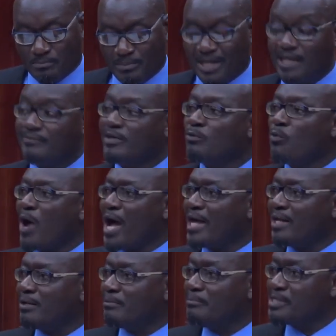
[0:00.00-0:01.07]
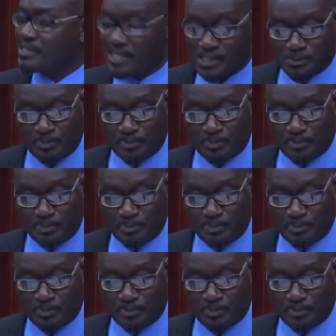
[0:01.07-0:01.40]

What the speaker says: But even while, Mr.